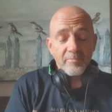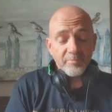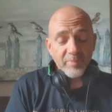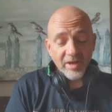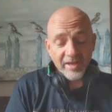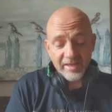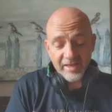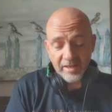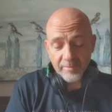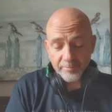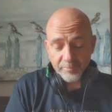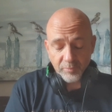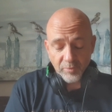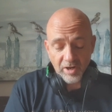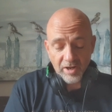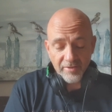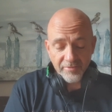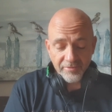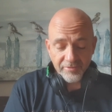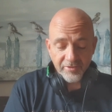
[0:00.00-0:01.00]
Bated
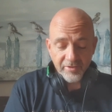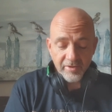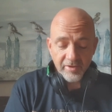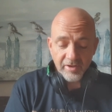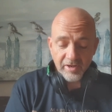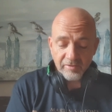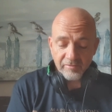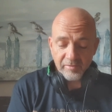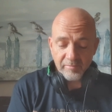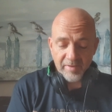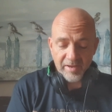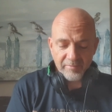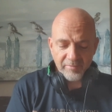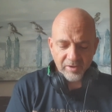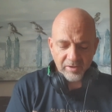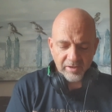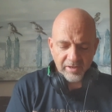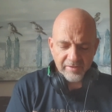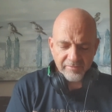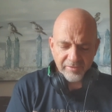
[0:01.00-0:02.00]
Breath. And
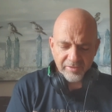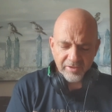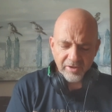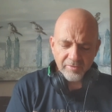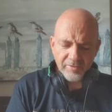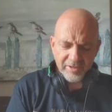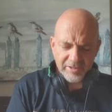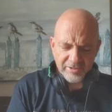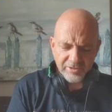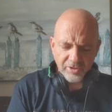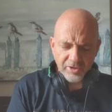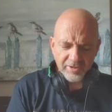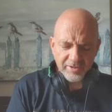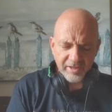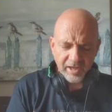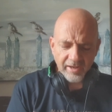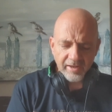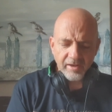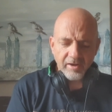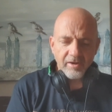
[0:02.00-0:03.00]
remember, even though there's not a
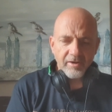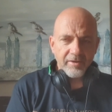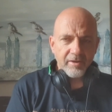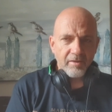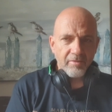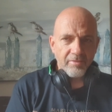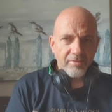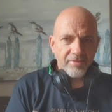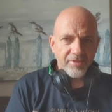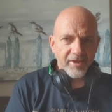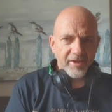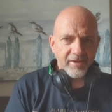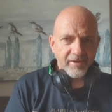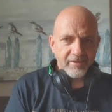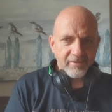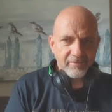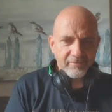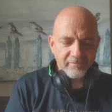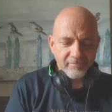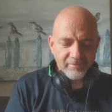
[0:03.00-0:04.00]
date, I don't
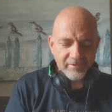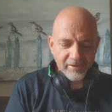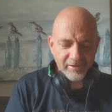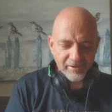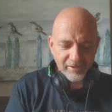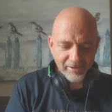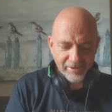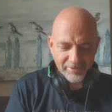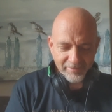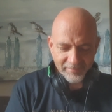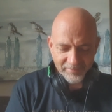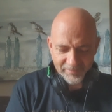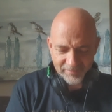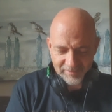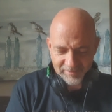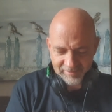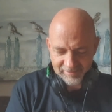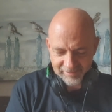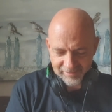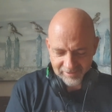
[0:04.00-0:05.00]
think,
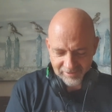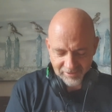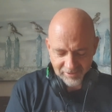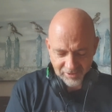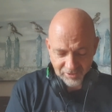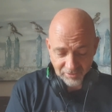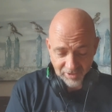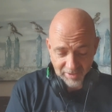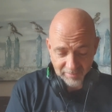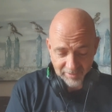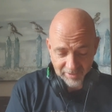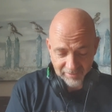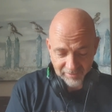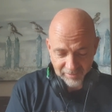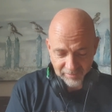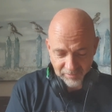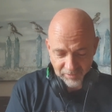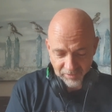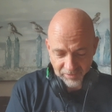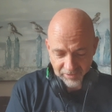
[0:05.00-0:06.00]
you can correct me if
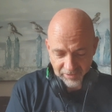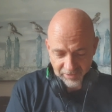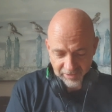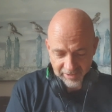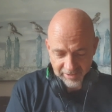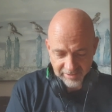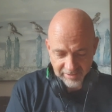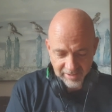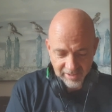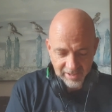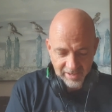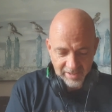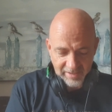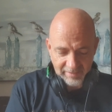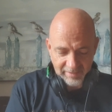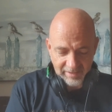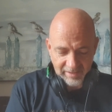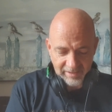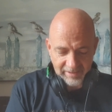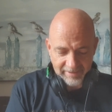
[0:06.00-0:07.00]
I'm wrong, guys,
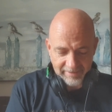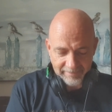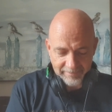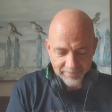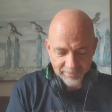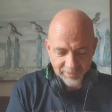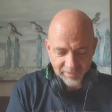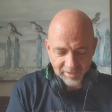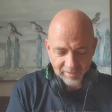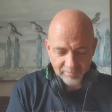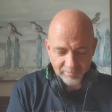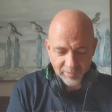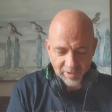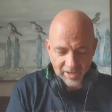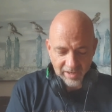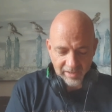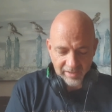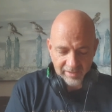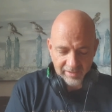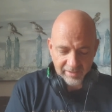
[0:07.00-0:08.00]

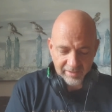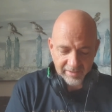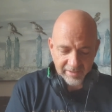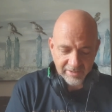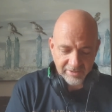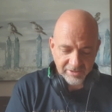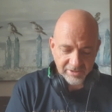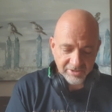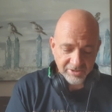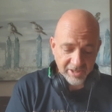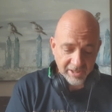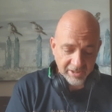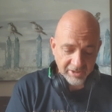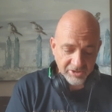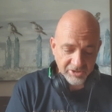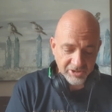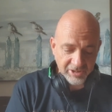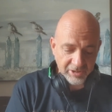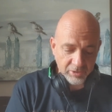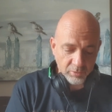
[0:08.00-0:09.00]
but it's the second
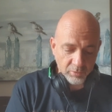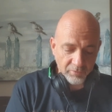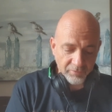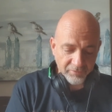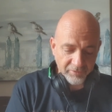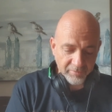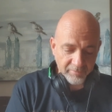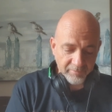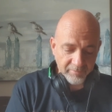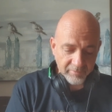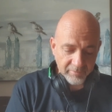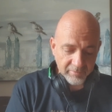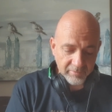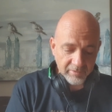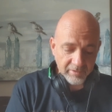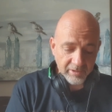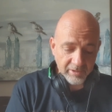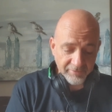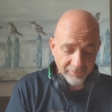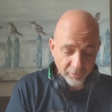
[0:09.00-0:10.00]
single from
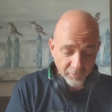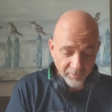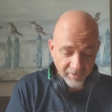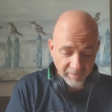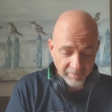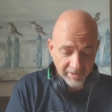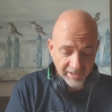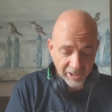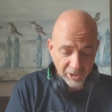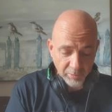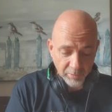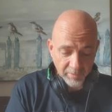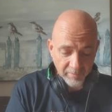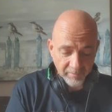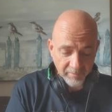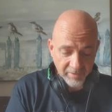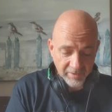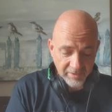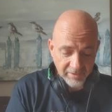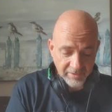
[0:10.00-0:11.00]
his forthcoming
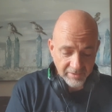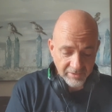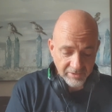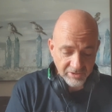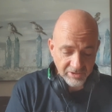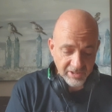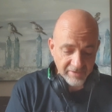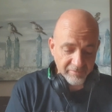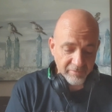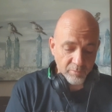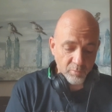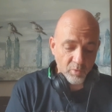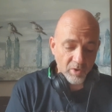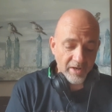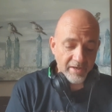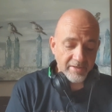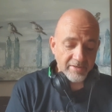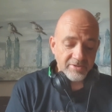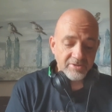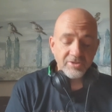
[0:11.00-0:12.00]
album, Seven
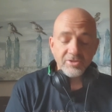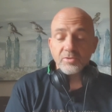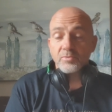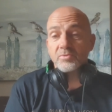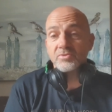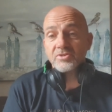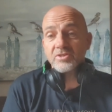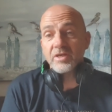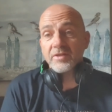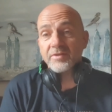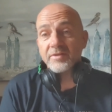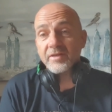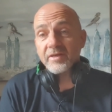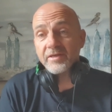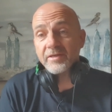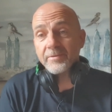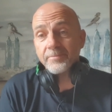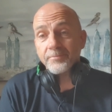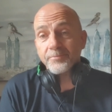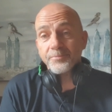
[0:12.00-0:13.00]
Ways Till
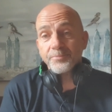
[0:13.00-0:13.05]
Sunday.